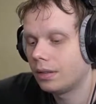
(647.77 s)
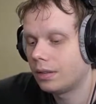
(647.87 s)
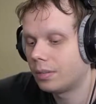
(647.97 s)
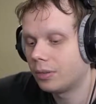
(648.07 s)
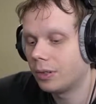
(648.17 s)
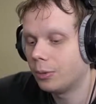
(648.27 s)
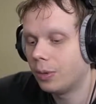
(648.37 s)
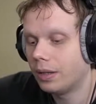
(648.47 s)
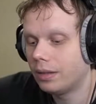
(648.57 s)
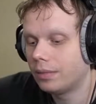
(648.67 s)
The spring
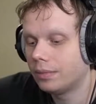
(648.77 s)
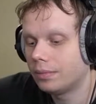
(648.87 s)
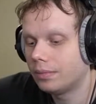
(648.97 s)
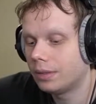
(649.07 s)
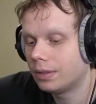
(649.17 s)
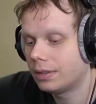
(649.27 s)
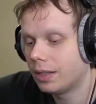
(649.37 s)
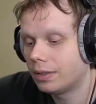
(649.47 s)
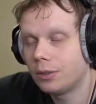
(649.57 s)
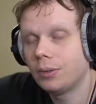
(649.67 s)
weight is
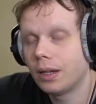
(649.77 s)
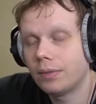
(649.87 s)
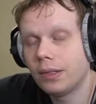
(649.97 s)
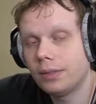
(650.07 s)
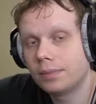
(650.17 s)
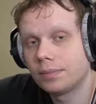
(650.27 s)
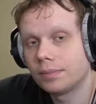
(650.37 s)
not too heavy.